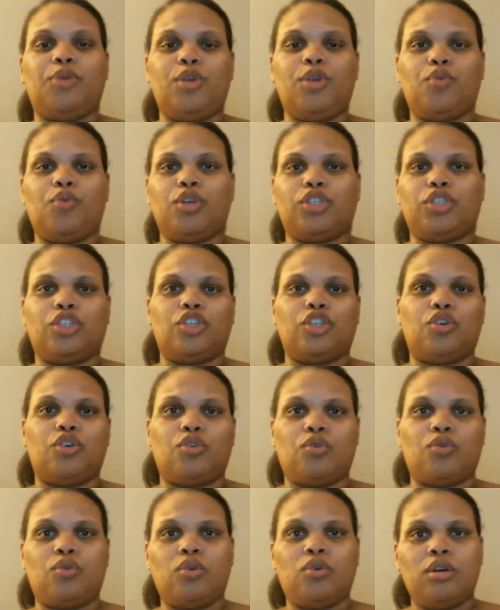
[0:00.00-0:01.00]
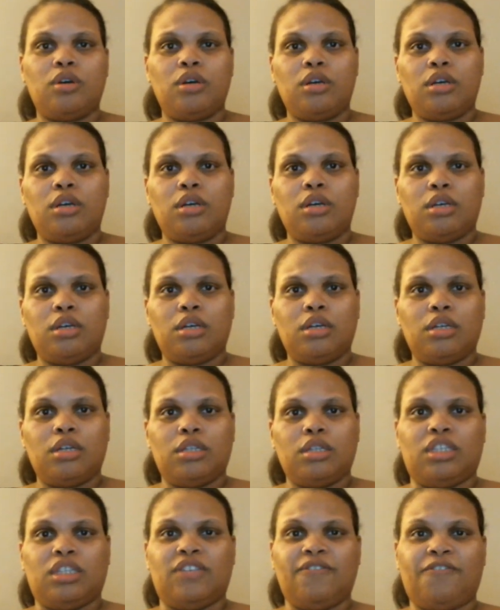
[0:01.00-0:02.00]
he wants to know
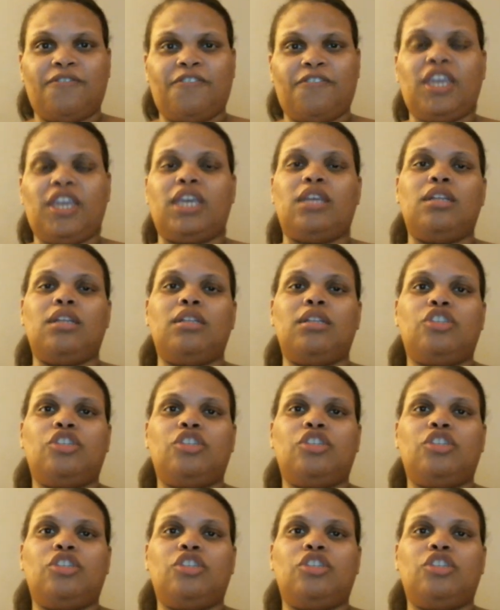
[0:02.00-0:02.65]
defeat.